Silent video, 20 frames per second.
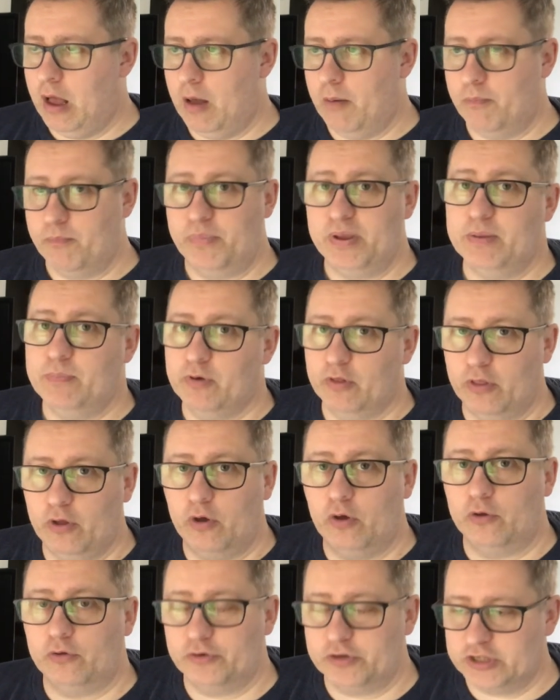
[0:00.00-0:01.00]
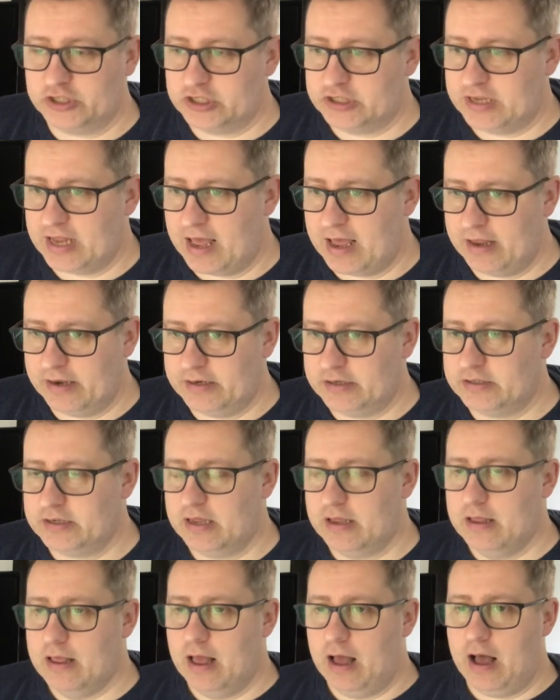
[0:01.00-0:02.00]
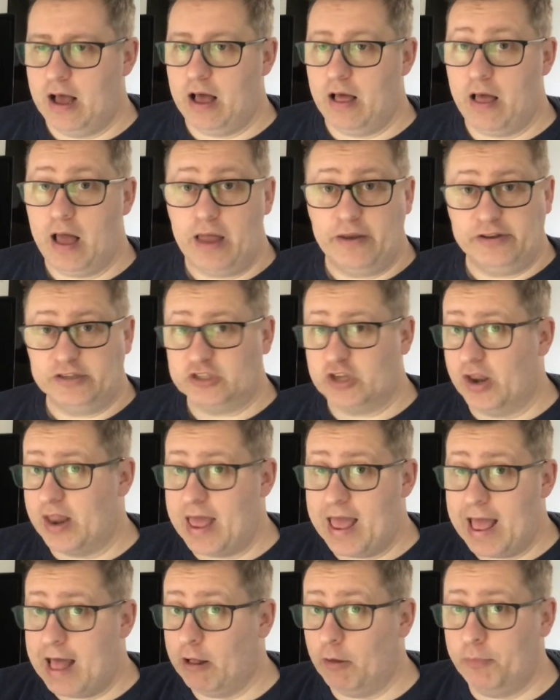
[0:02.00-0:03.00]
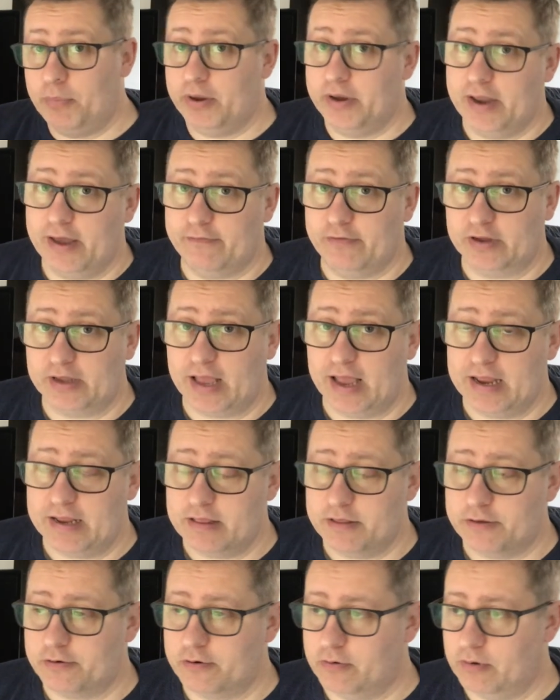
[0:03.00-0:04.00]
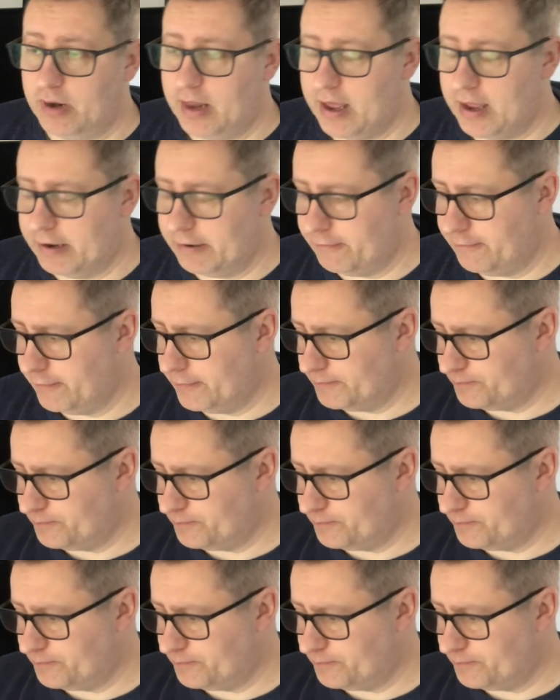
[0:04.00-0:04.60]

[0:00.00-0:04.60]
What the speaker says: people that understand, and it's going to help her navigate through life.